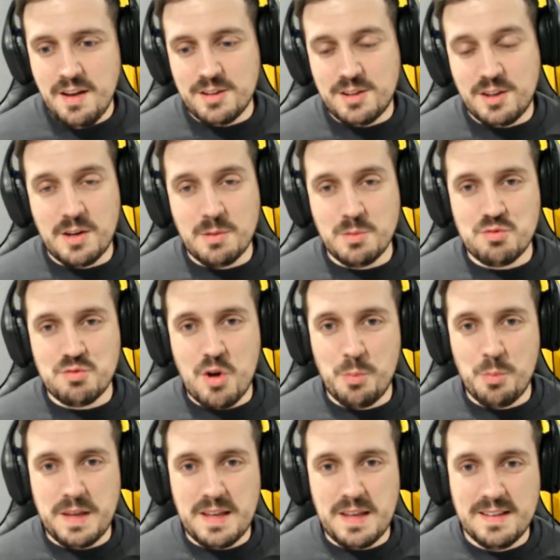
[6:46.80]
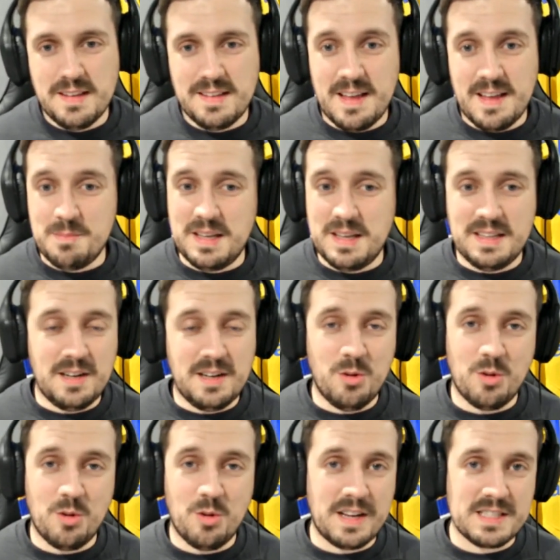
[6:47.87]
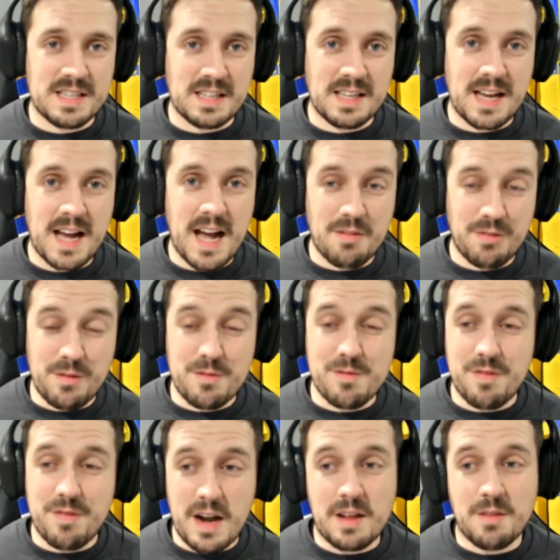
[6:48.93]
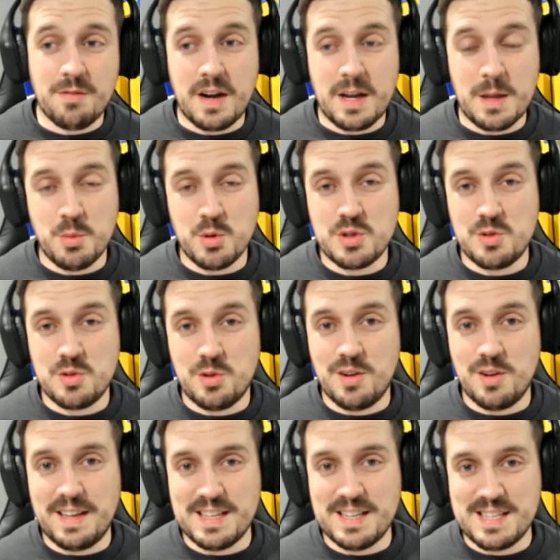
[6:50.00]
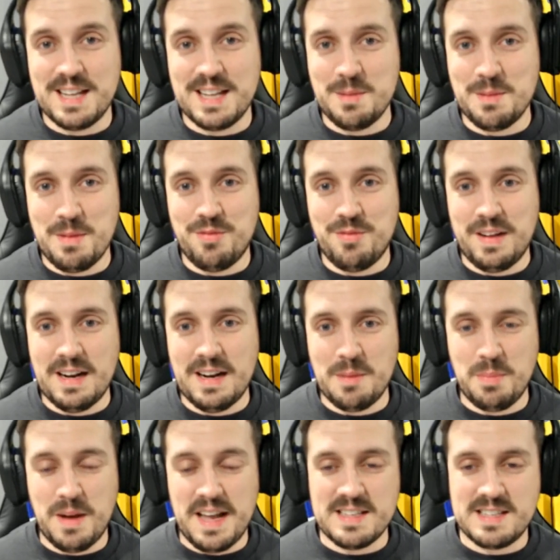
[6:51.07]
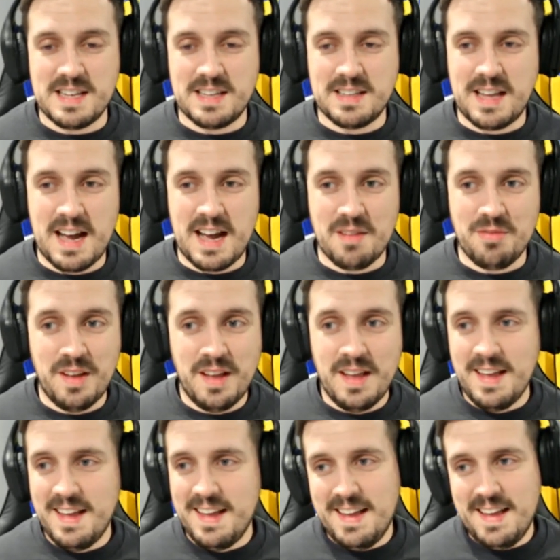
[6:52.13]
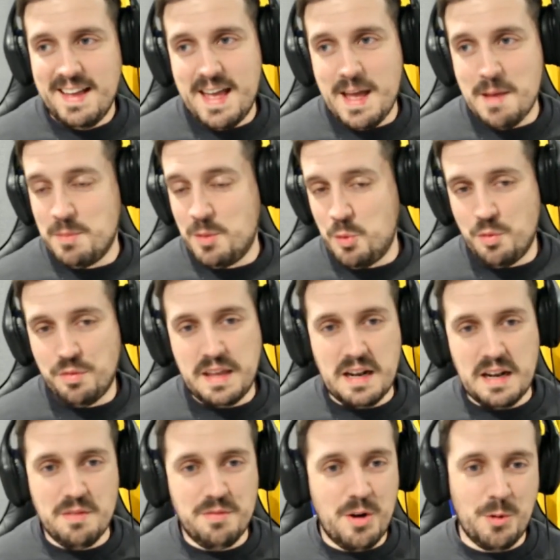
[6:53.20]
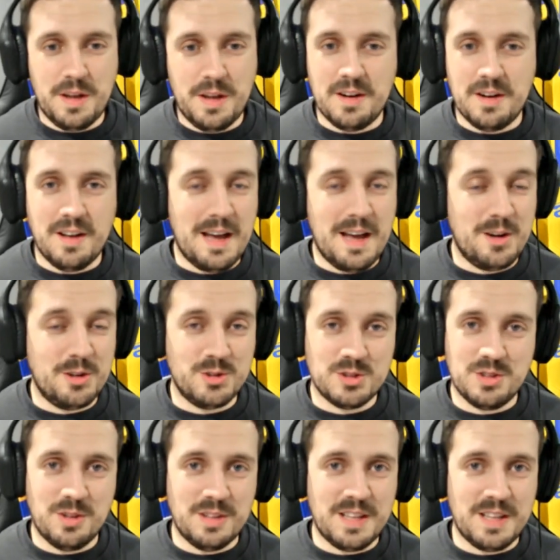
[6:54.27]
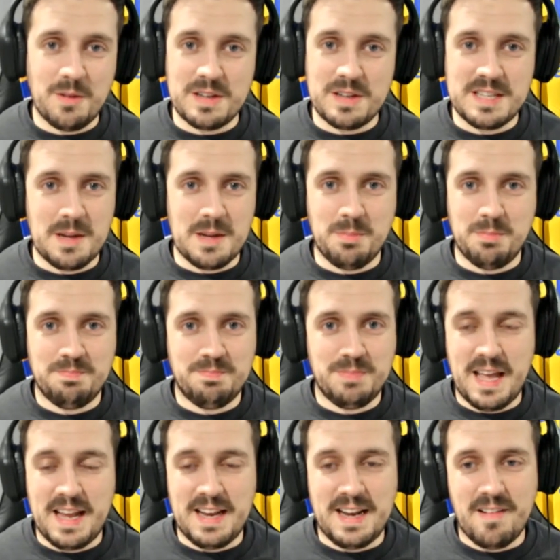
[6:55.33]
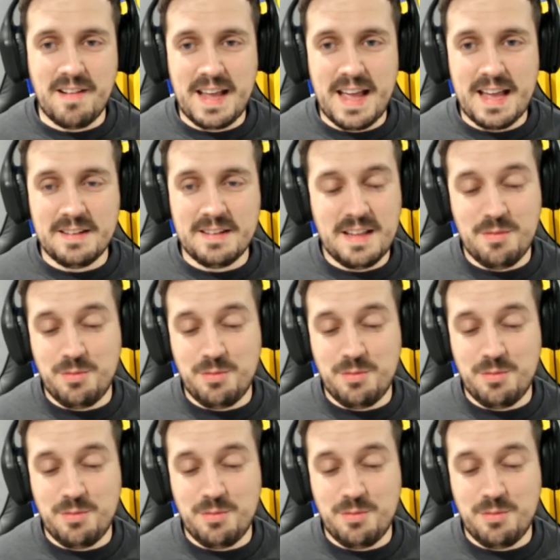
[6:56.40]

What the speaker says: I thought he was ropey. He didn't look like a centre half. He very, very much looked like a centre midfielder playing centre half. Love Gilavogi and all that. I don't want to see him play there again.